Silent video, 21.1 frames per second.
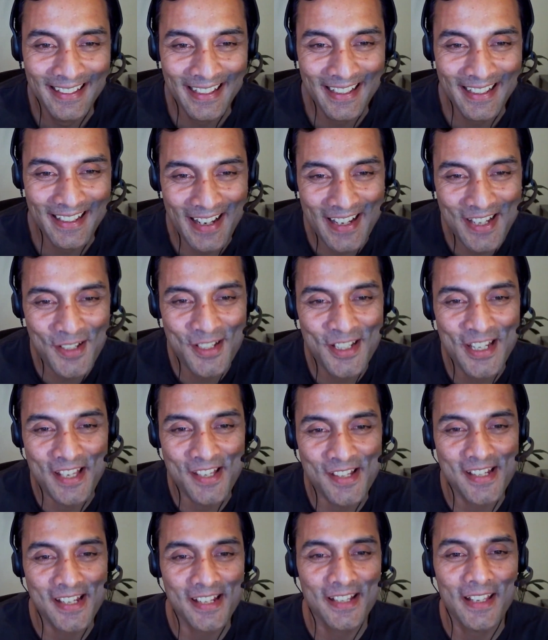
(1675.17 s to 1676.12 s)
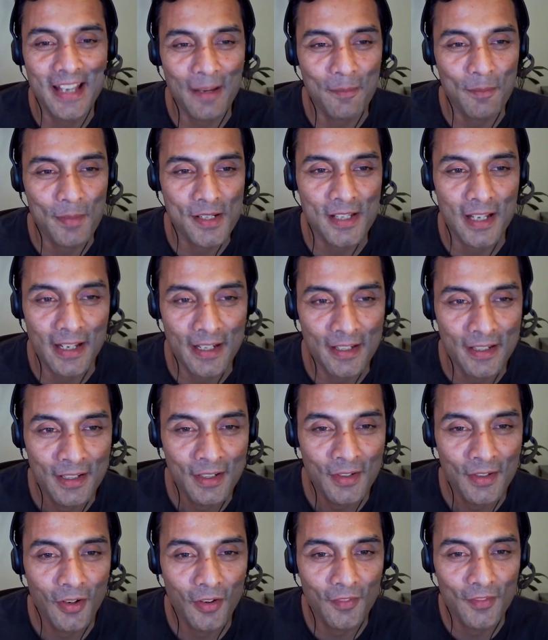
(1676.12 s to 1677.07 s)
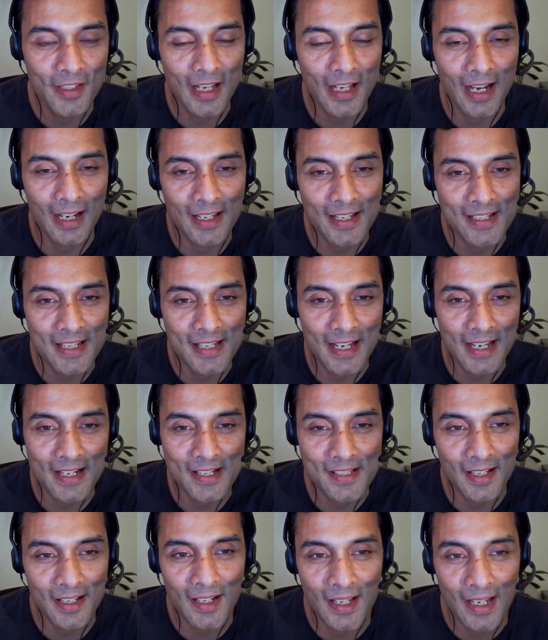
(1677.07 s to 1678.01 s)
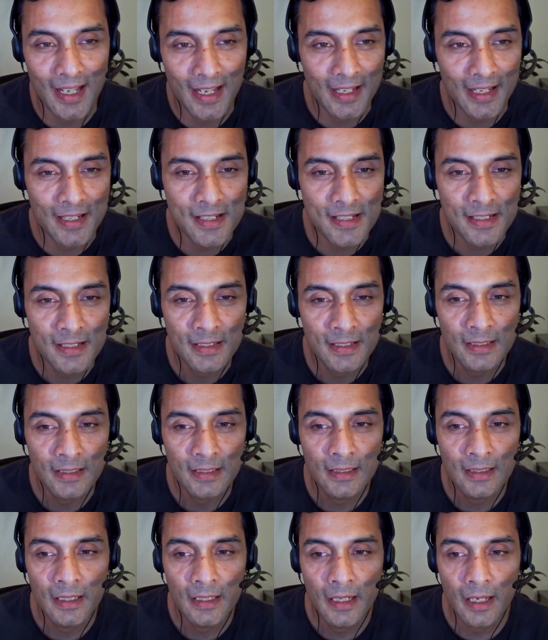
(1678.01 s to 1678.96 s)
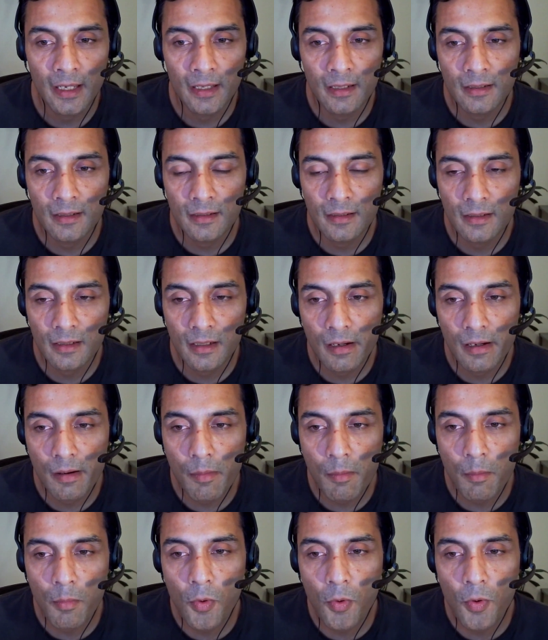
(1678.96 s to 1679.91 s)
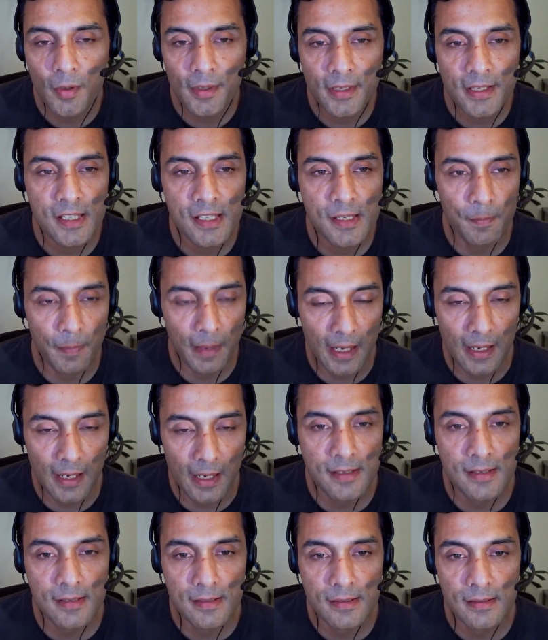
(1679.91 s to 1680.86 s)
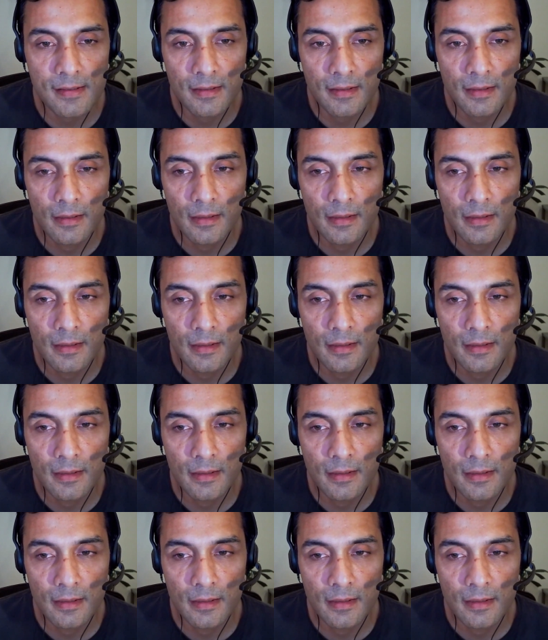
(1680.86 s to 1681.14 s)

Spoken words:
And then testing the appetite of the architect, the client. And more than space,